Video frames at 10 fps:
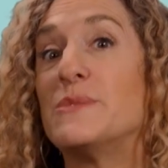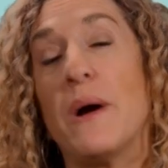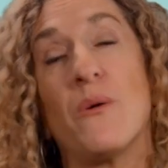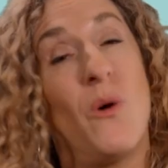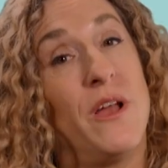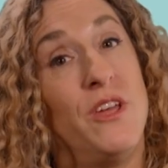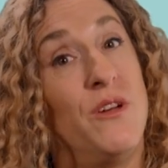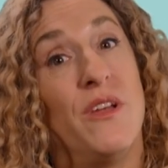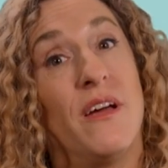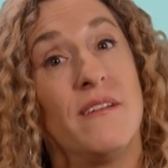by 1
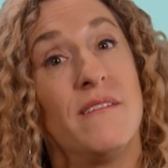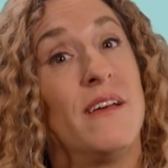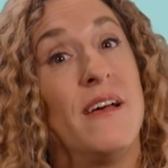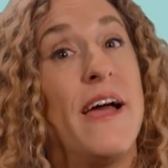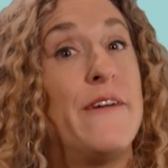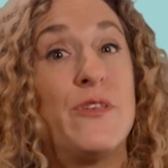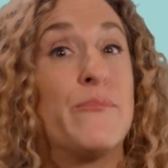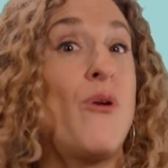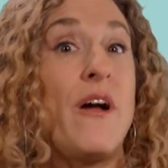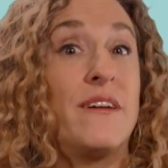unit. If the
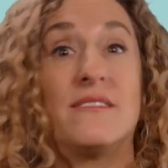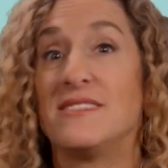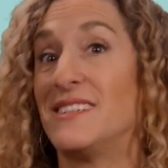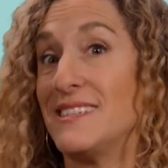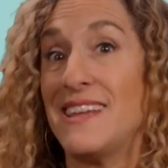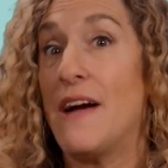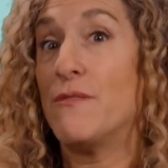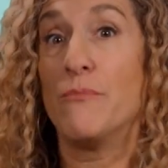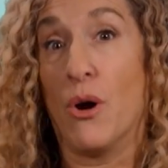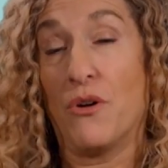product doesn't have
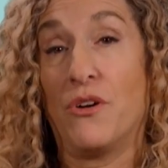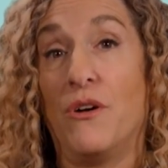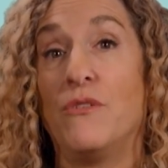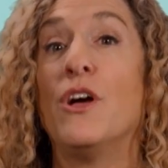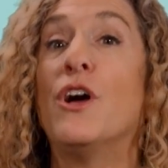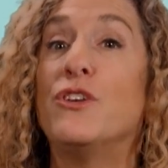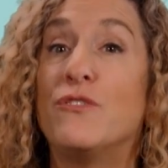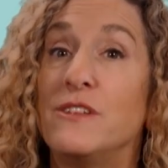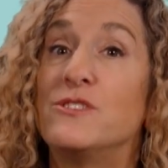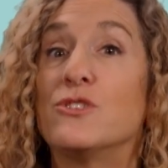a barcode, you
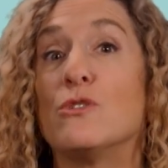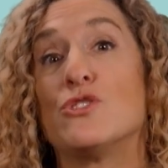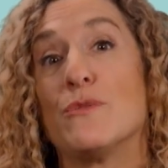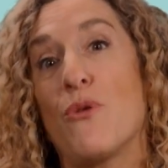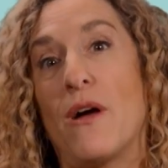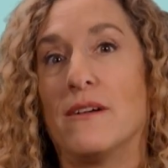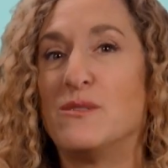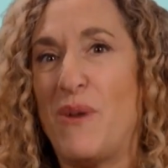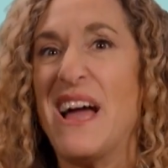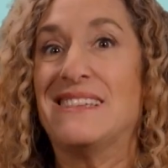can search the
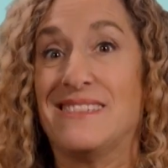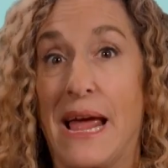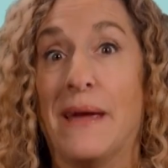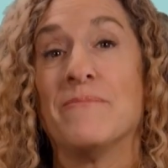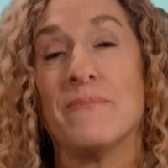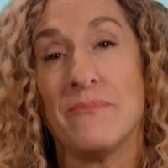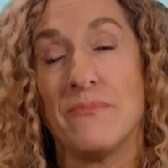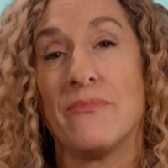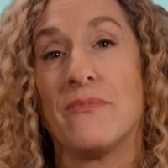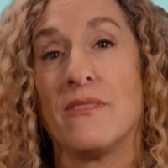product by its name.
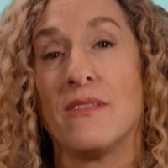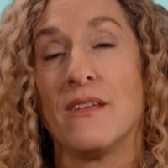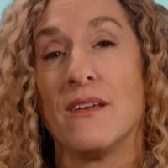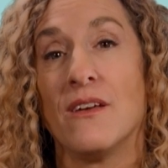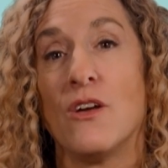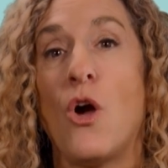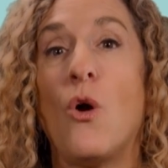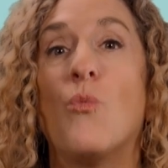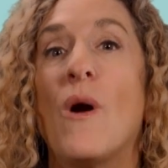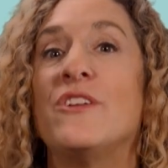
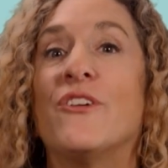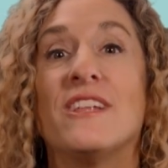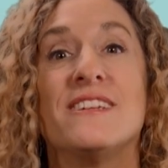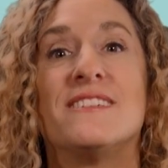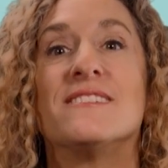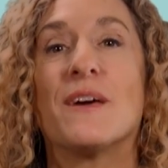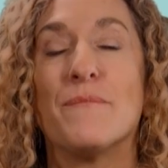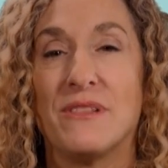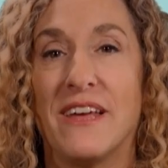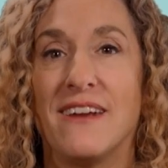When your list is
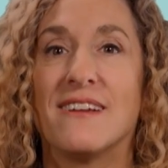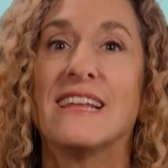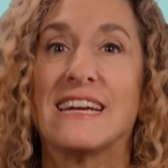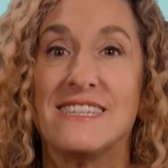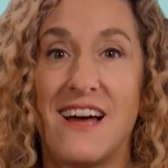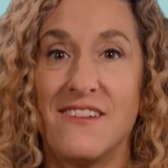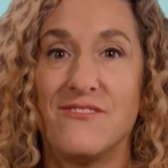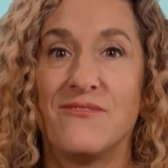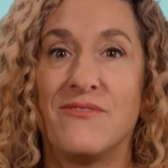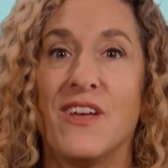complete, click Done.
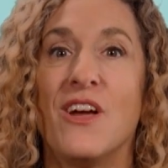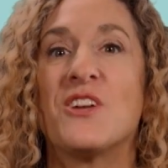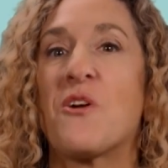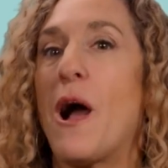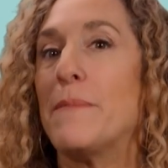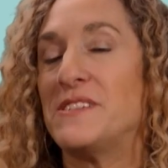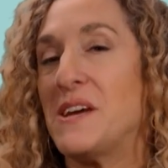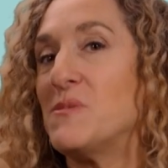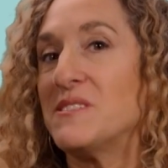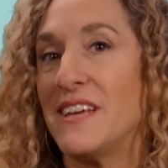Your
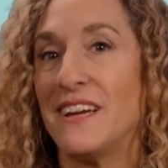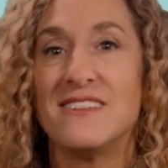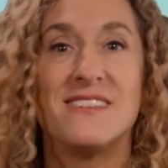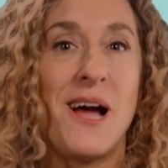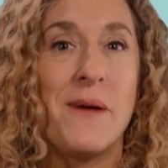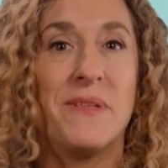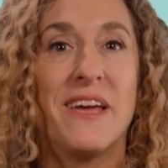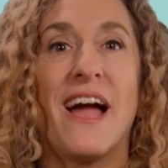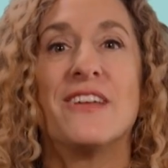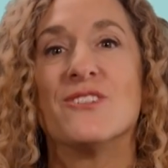update will sync to
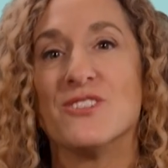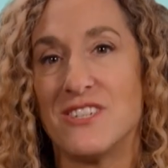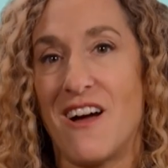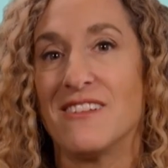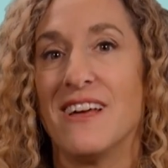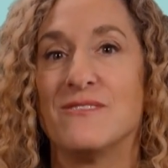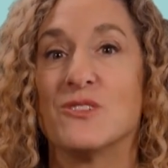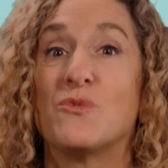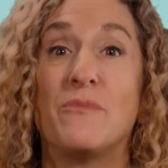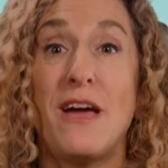Timely and your stock
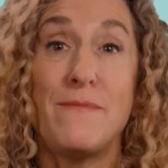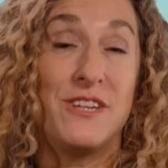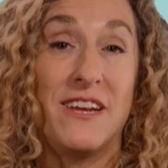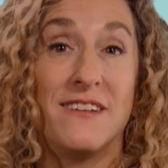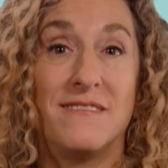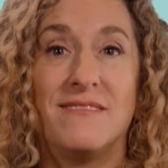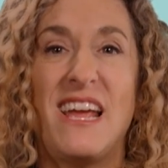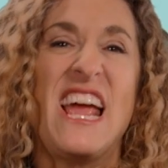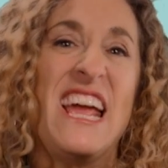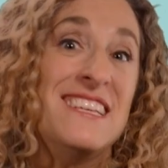levels will be updated.
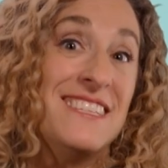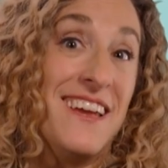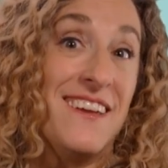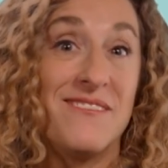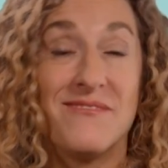Easy.